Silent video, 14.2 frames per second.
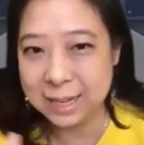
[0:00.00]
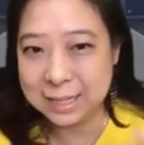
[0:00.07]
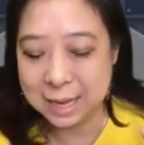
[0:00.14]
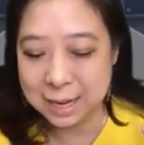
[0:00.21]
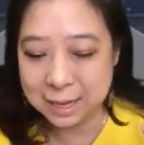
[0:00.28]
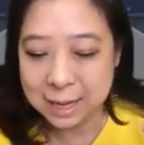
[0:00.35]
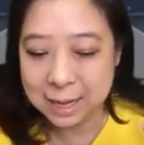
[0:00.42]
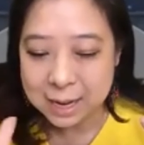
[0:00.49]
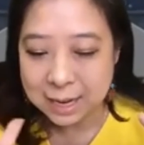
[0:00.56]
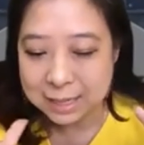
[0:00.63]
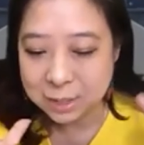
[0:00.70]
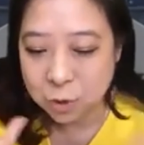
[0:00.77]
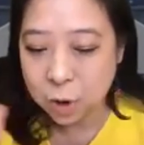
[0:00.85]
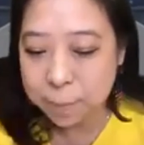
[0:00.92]
And it's
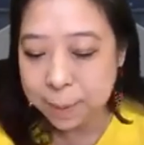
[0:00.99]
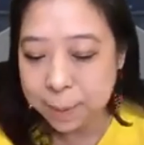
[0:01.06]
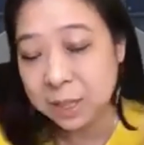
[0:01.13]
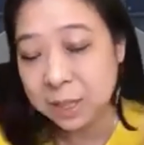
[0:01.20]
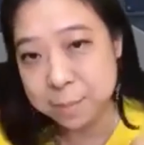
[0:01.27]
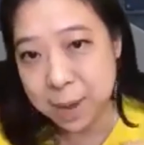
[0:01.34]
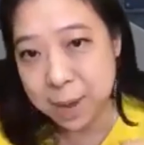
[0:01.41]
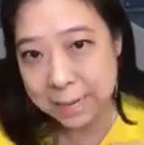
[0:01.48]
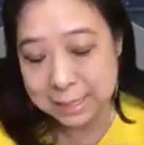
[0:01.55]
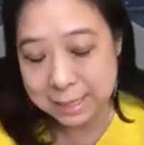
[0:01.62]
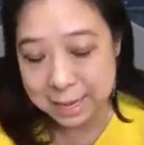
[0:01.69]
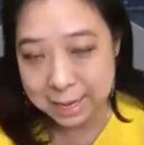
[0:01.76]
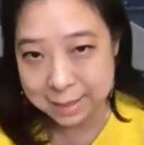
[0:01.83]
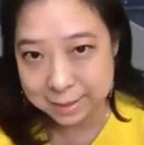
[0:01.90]
all about the
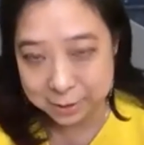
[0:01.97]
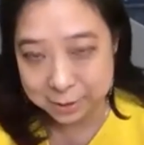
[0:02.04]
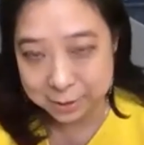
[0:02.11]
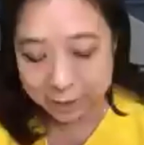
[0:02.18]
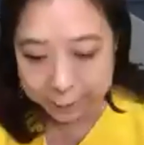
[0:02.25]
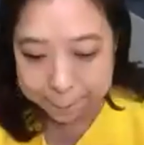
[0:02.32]
mindset, okay?